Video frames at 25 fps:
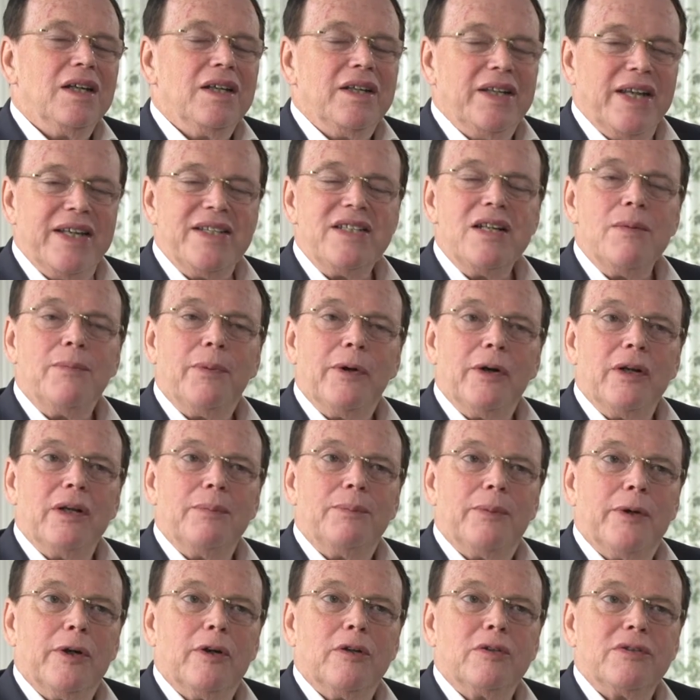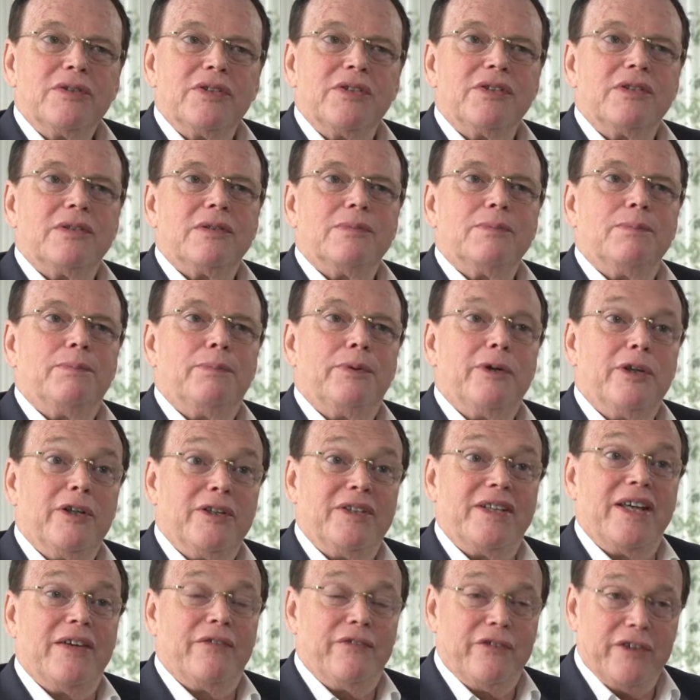Nasal polyposis, per
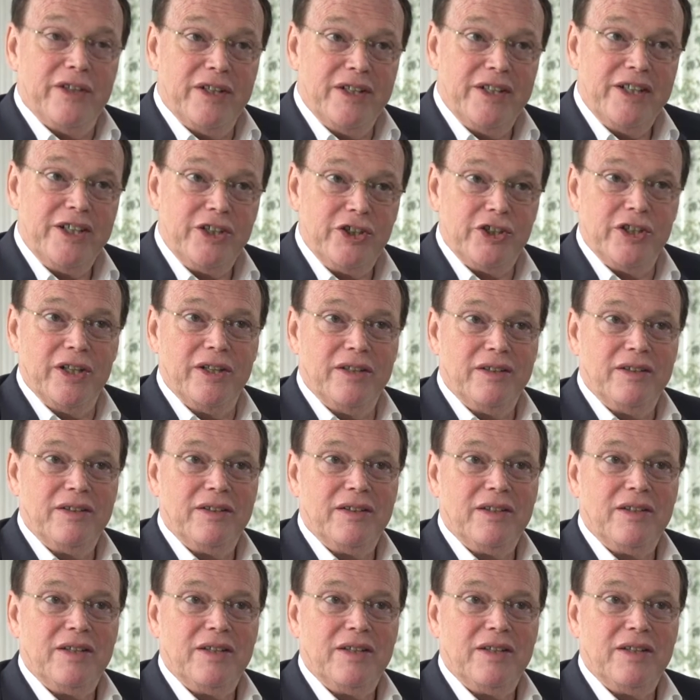definition,